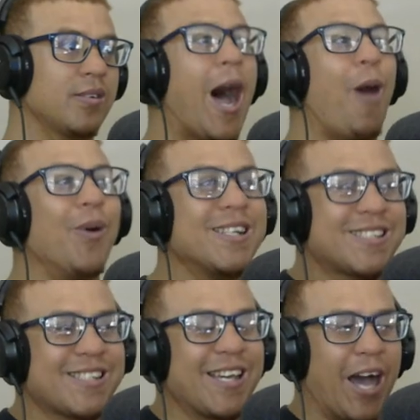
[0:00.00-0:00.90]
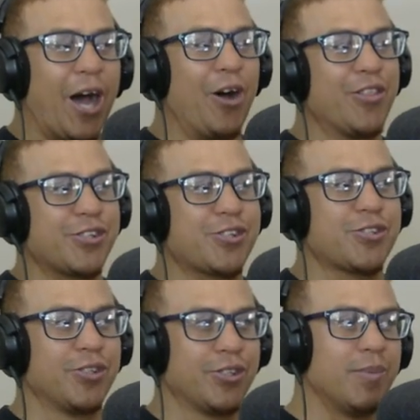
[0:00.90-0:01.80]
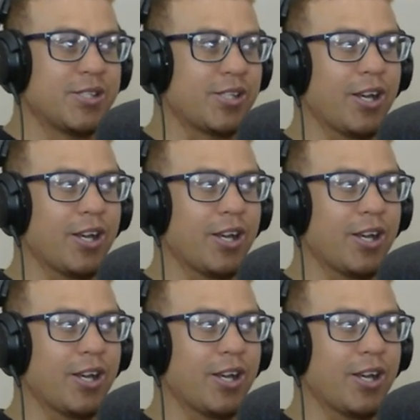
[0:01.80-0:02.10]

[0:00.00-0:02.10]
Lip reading: I want to see how the suit, Mr.